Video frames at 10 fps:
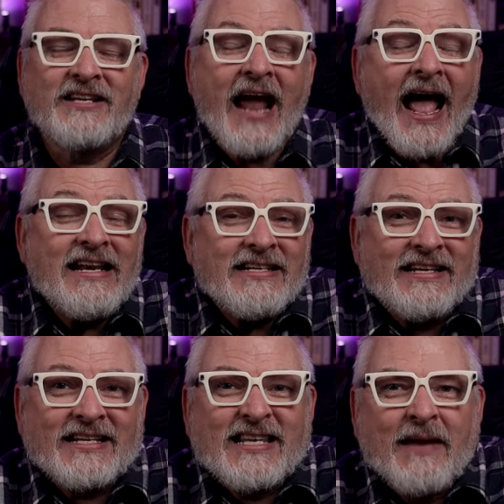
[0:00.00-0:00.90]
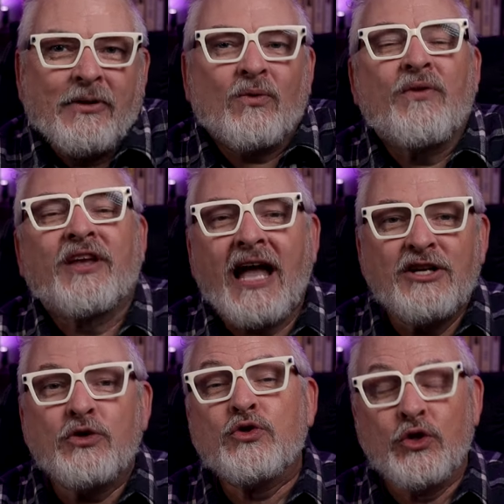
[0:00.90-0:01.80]
And to add to the excitement, when the
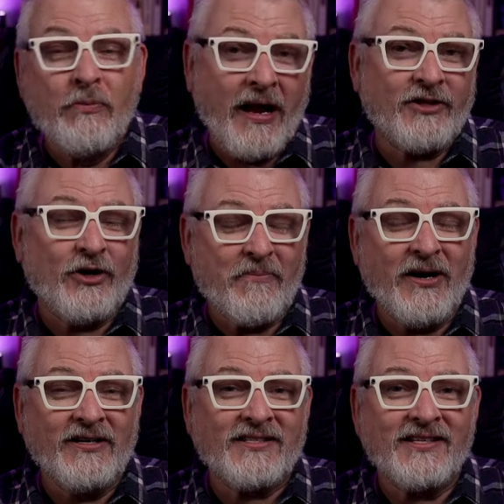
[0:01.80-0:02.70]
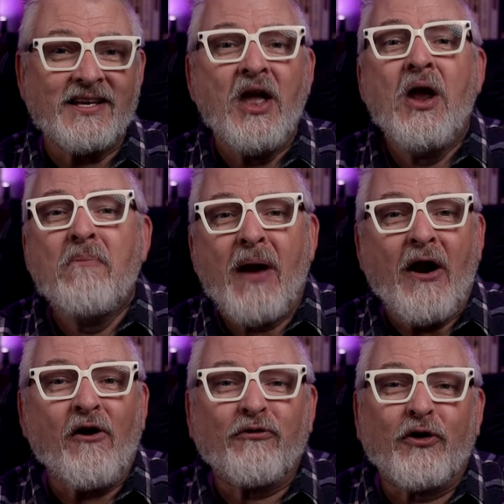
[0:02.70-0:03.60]
kaiju do make their appearances,
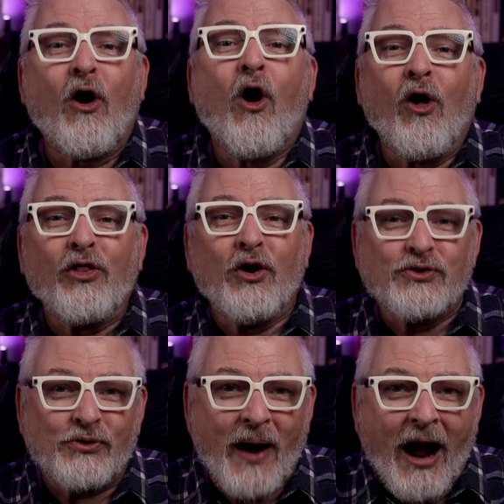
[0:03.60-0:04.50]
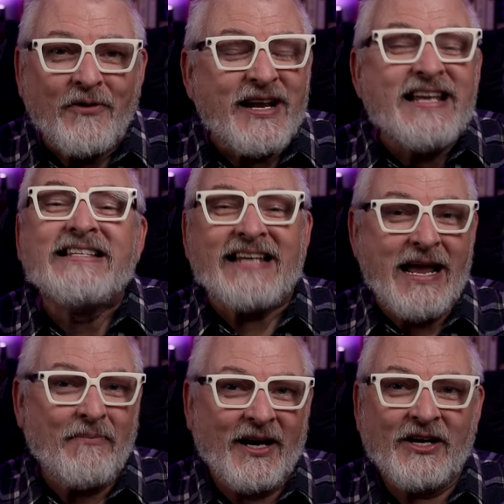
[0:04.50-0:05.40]
peril for all those around is
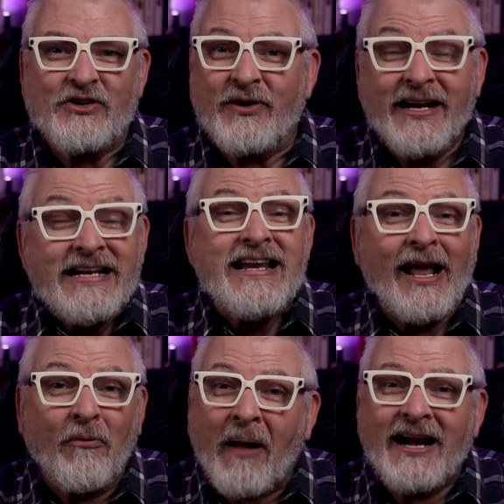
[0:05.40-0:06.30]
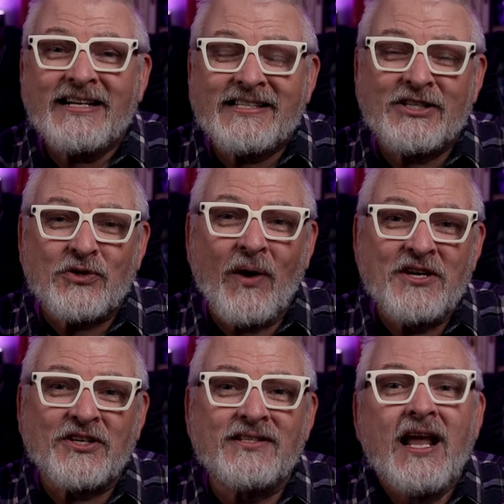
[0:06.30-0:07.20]
imminent, creating nail-biting
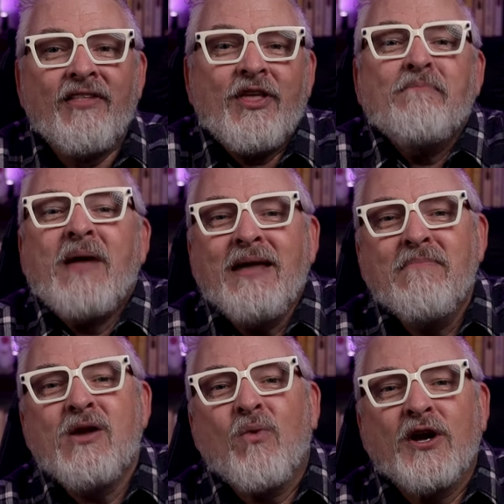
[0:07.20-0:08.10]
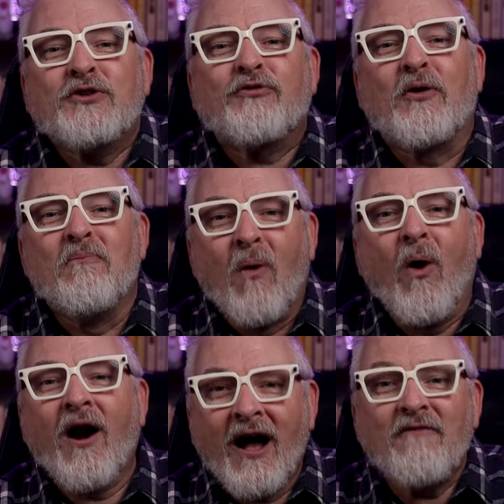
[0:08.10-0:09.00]
situations that made me wish for
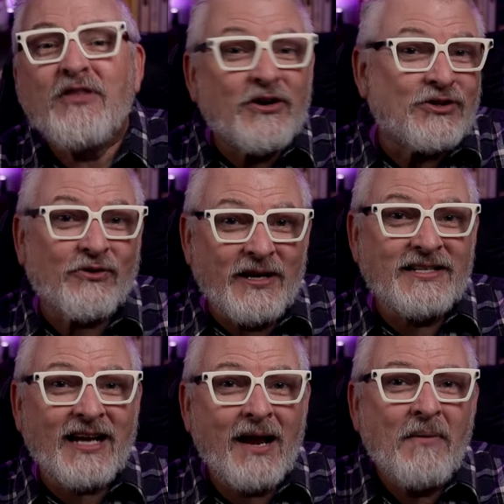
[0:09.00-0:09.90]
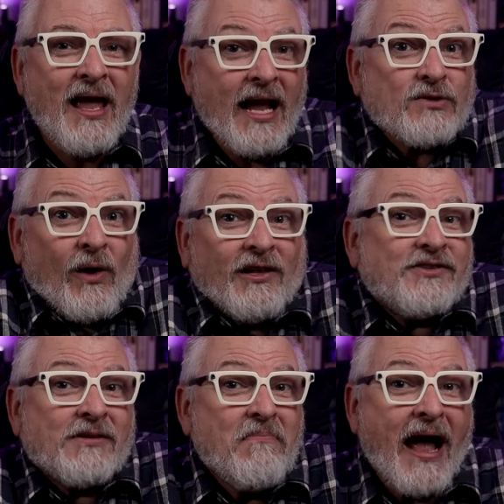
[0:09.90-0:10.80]
more of their screen time, as well
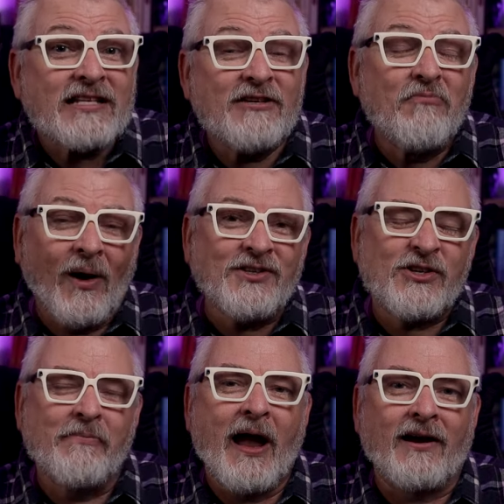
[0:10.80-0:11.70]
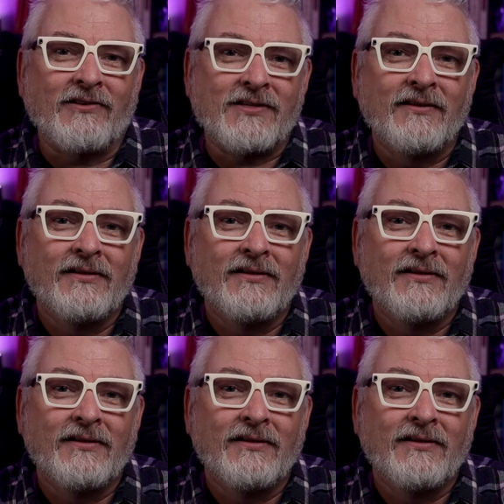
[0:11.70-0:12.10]
as some massive monster battles.